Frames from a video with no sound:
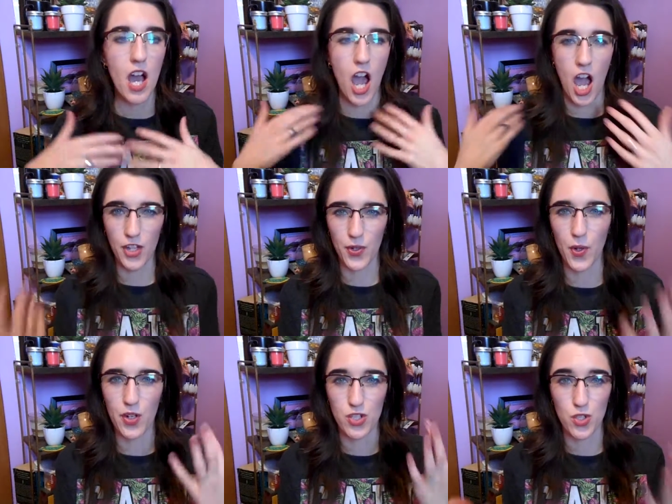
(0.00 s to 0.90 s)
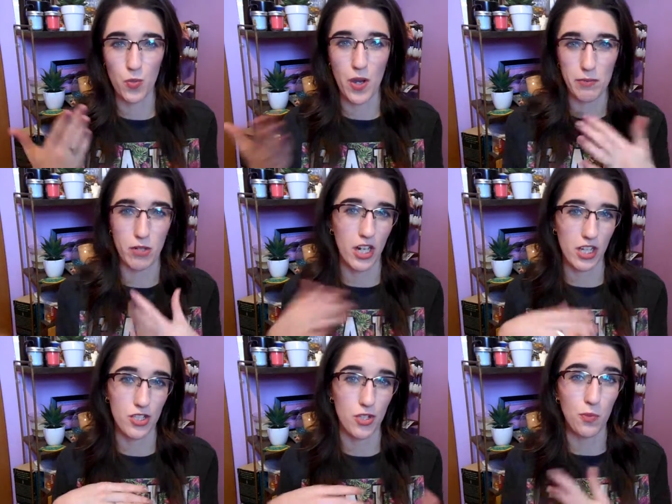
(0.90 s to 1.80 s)
on your own as to what
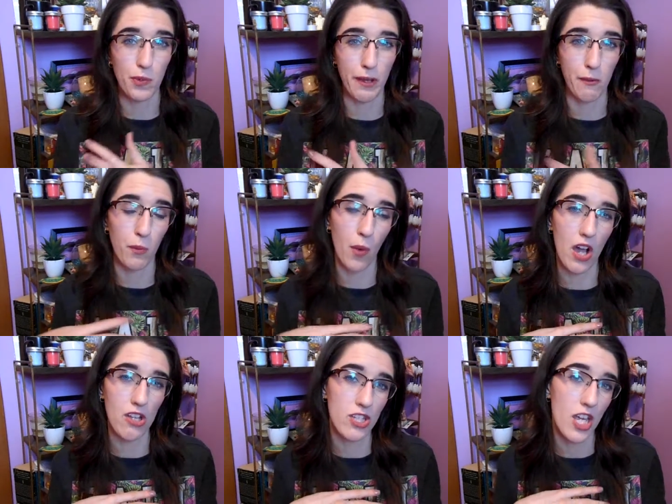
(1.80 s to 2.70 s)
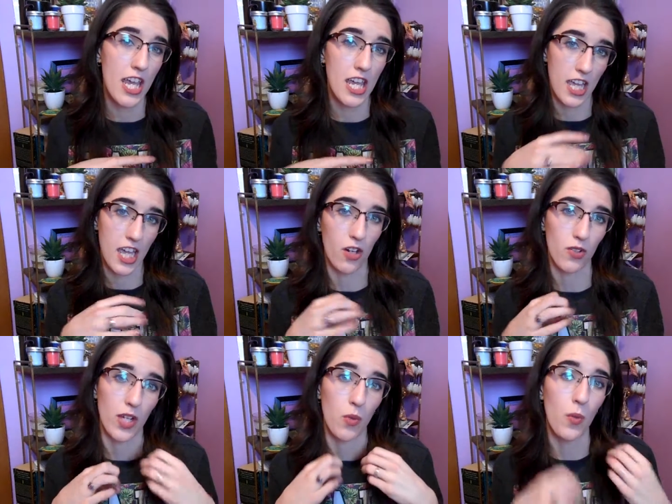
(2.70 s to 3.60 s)
products you might want or
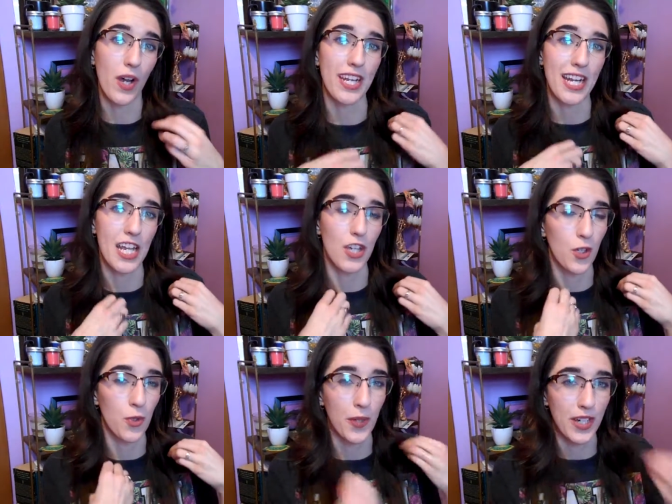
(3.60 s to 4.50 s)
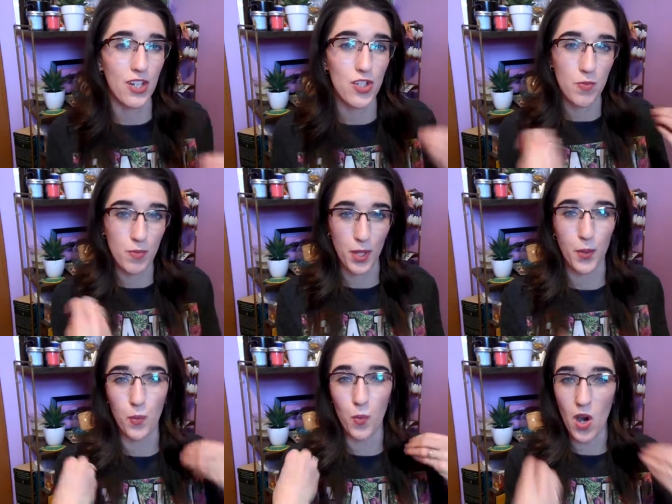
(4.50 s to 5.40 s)
like what ingredients you might
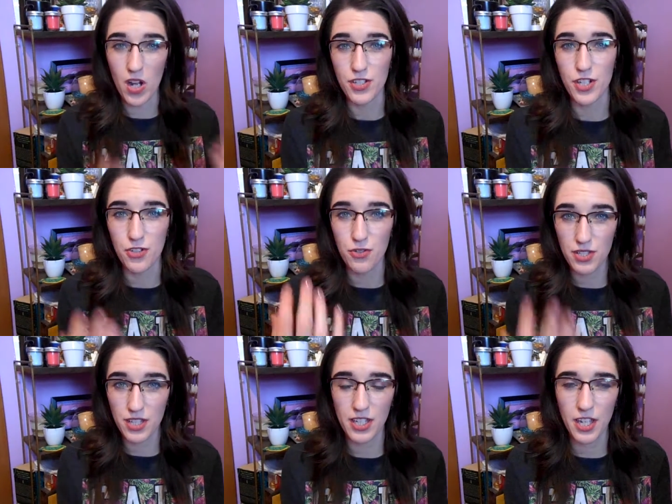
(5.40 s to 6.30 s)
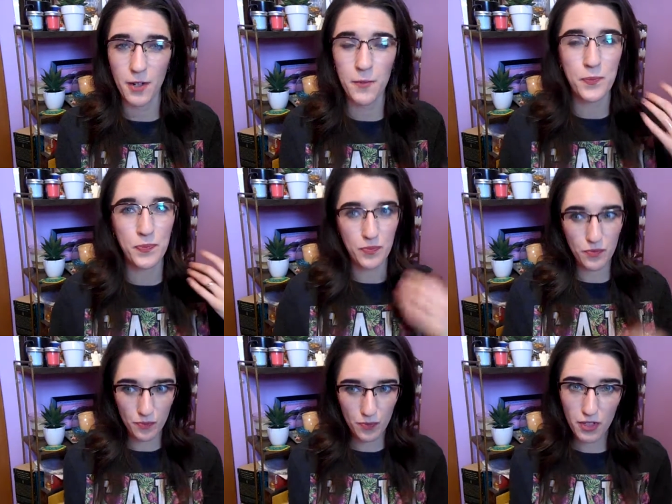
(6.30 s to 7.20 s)
want in your skincare
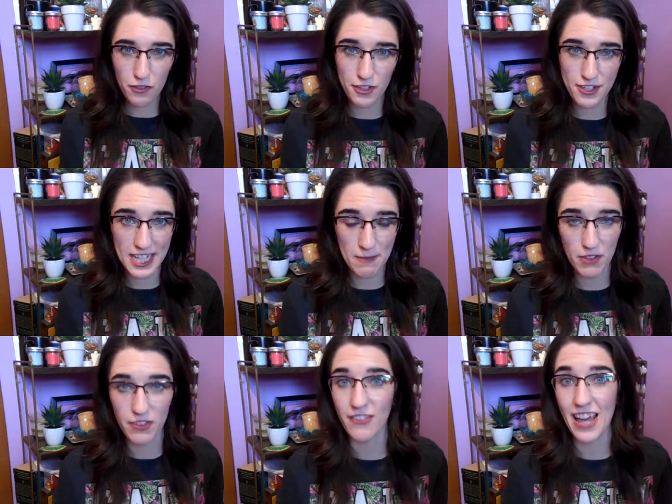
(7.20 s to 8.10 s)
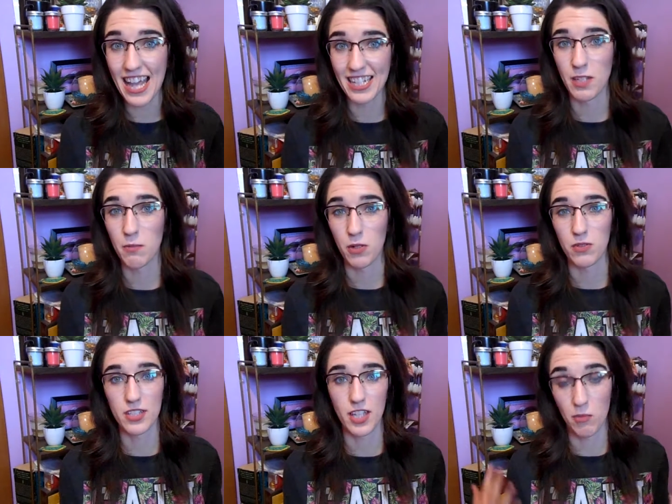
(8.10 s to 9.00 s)
for example, if you have acne prone
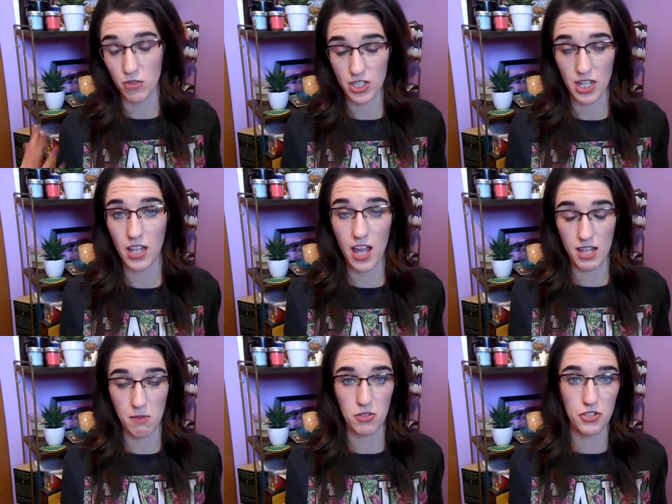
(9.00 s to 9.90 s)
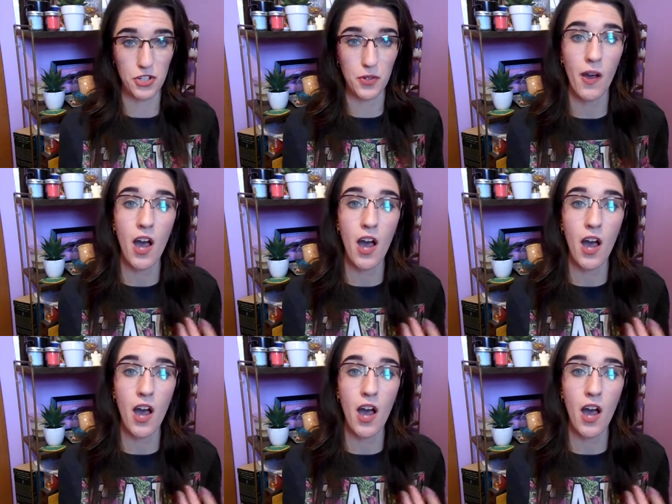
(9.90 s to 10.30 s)
skin, which a lot of people do,